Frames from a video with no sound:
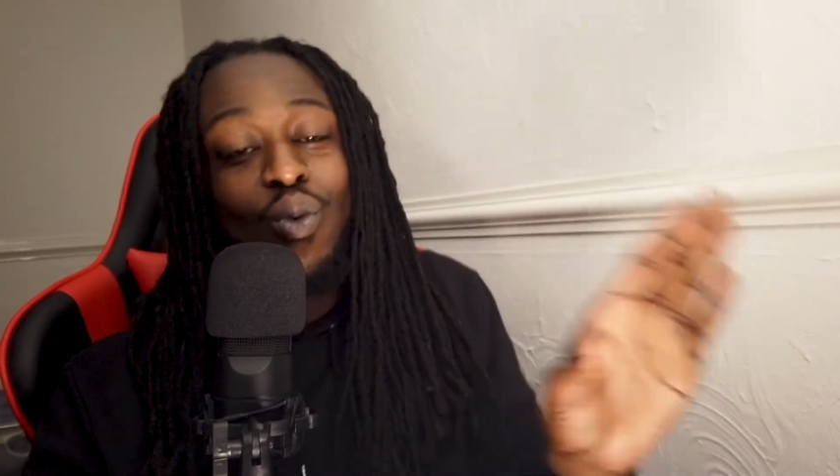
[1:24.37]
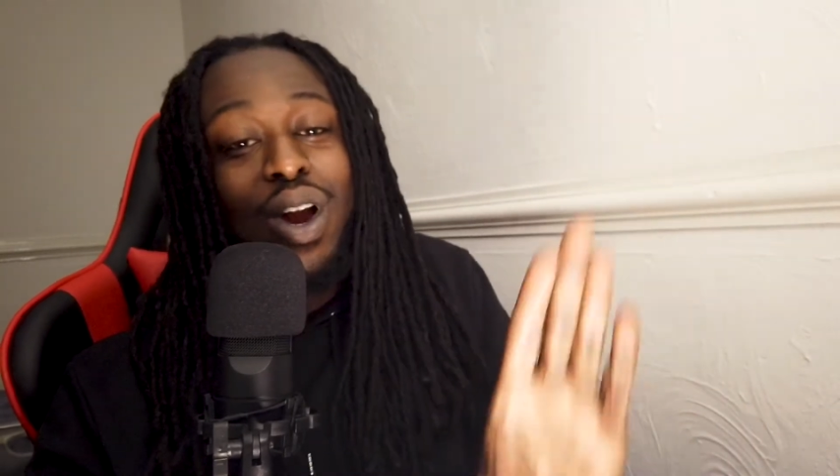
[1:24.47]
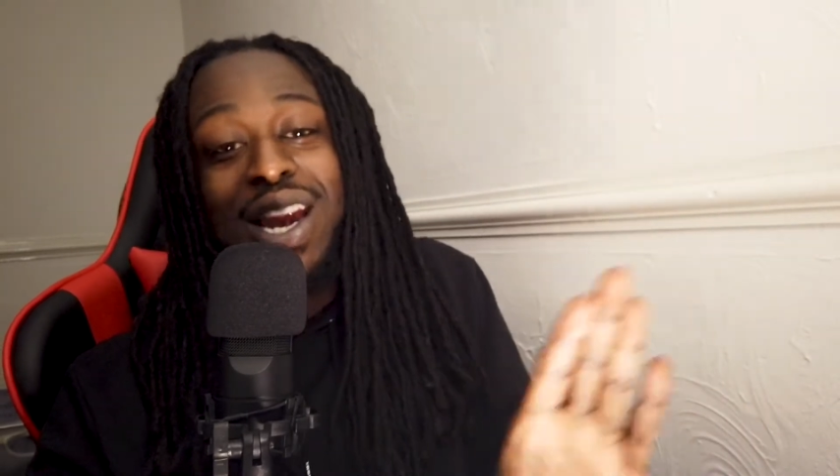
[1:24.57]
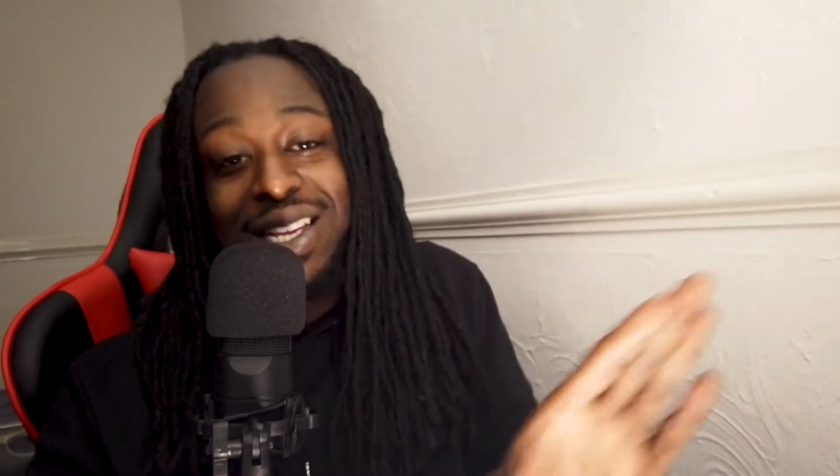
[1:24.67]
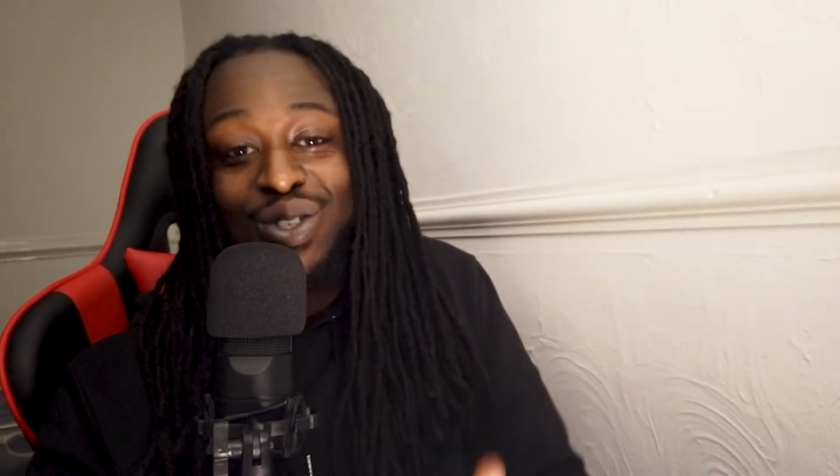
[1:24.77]
like
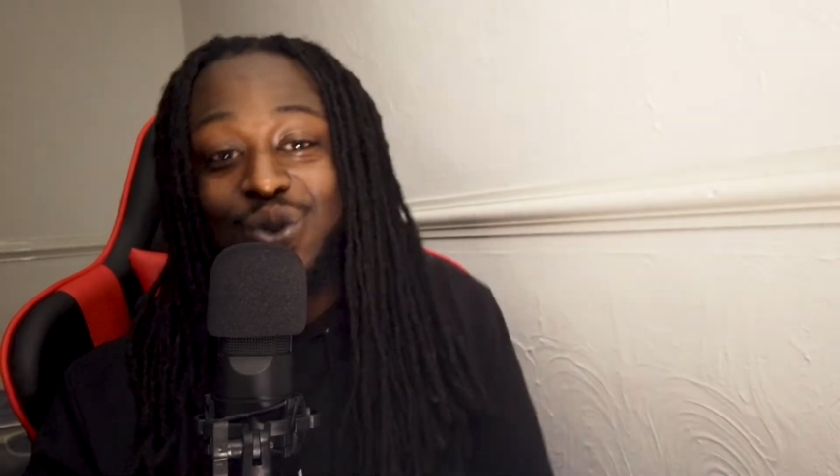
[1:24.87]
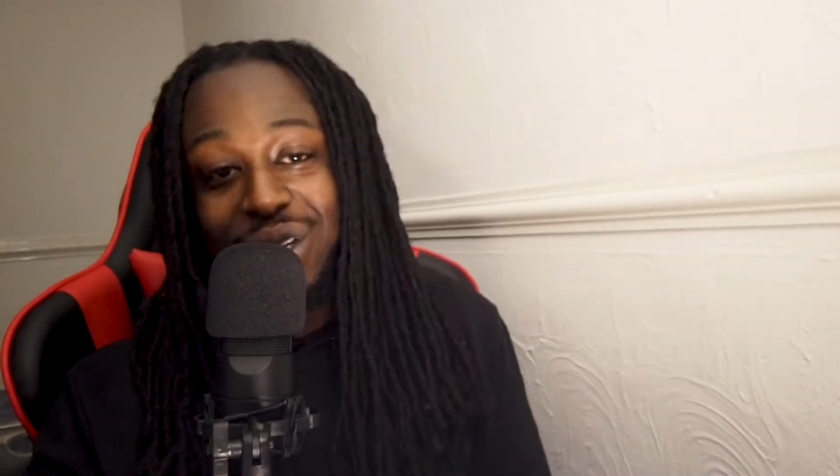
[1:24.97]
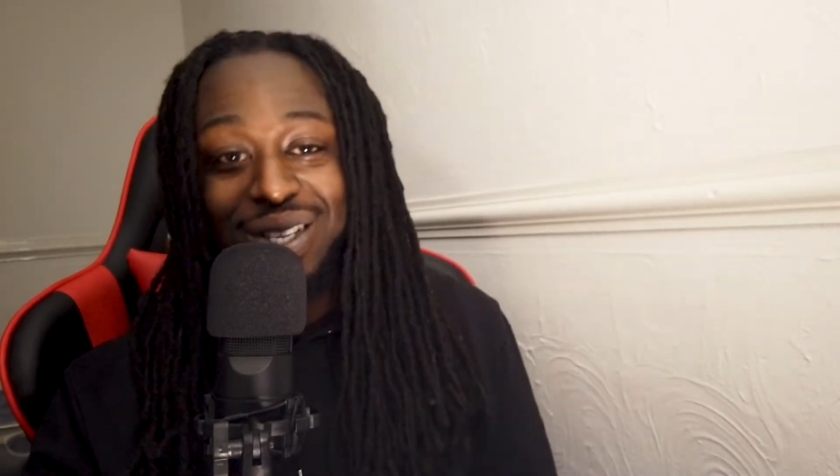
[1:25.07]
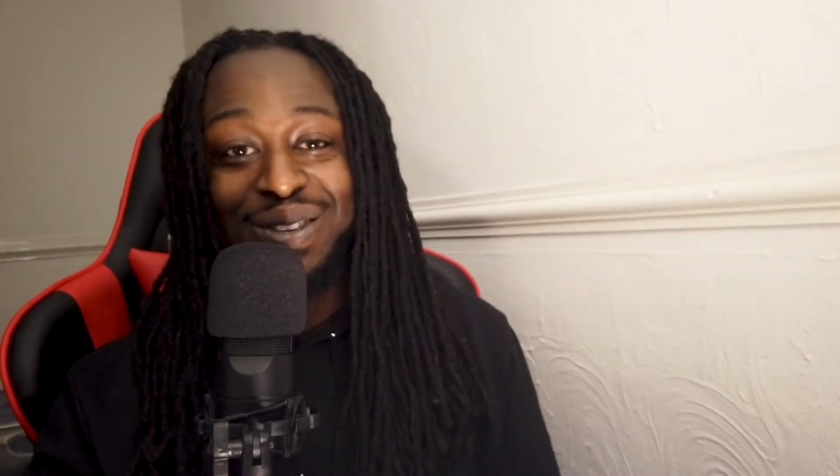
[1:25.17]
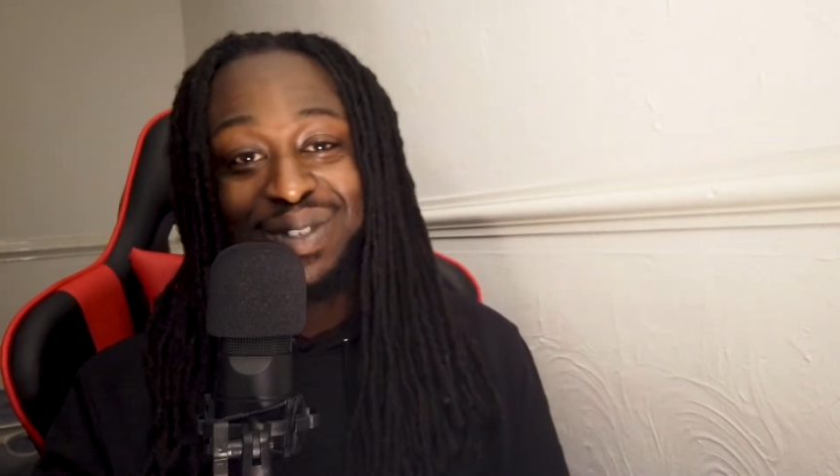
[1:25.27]
what led
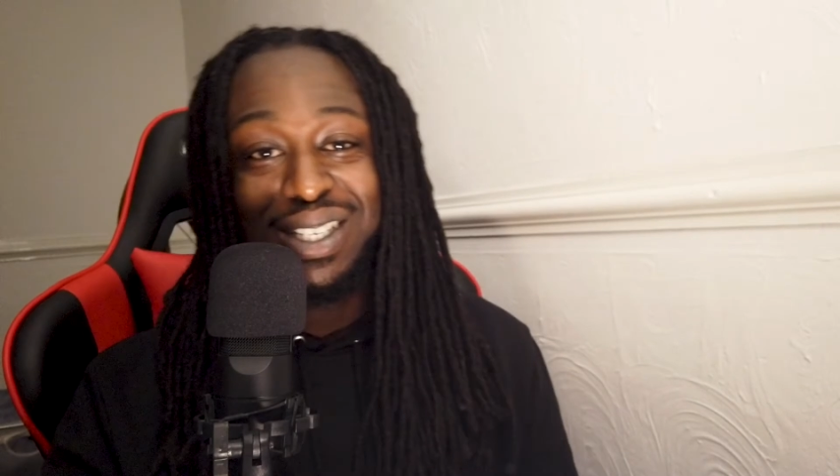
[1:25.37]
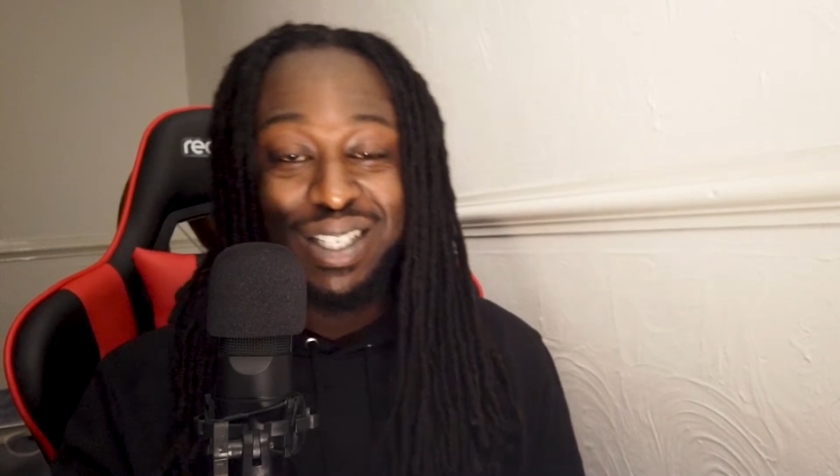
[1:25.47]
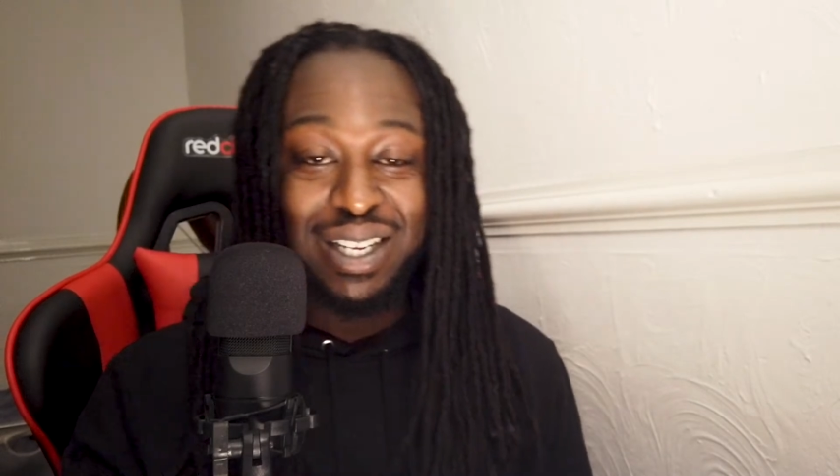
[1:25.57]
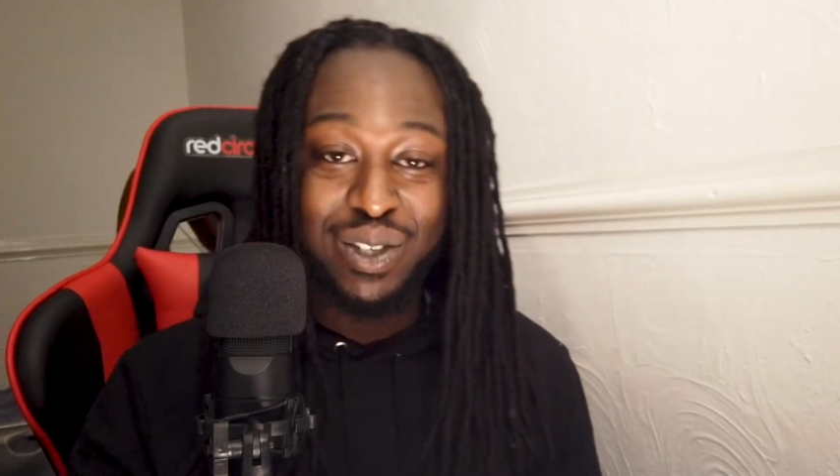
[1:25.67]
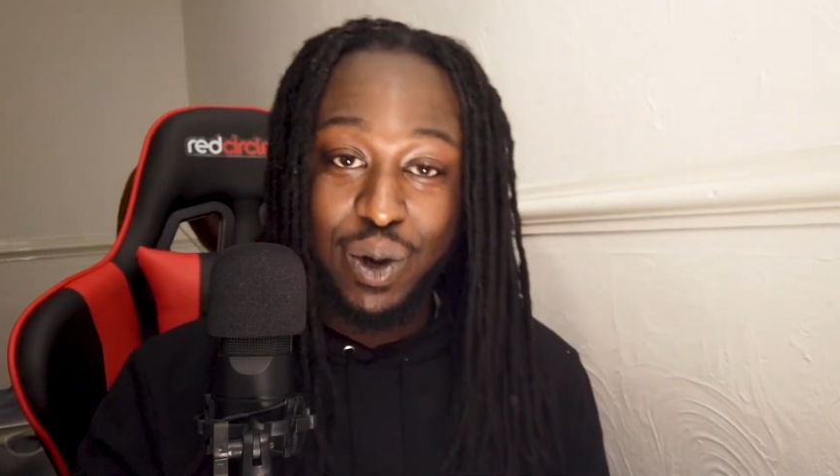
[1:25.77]
to it, you know what I'm trying to say.